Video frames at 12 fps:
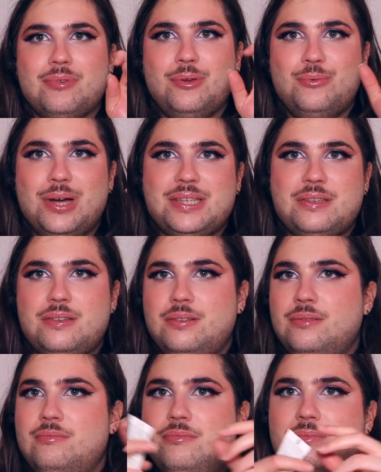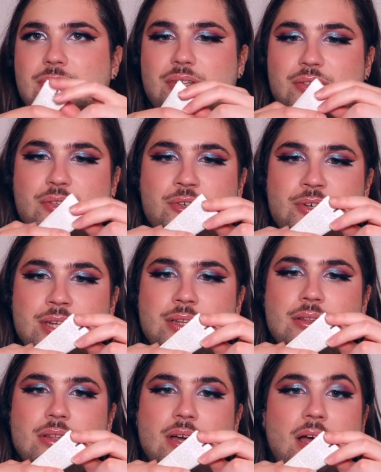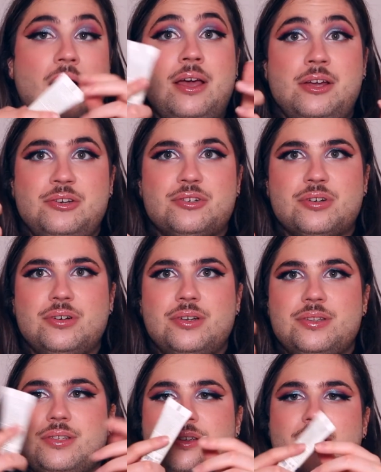Western sunscreen that I enjoyed.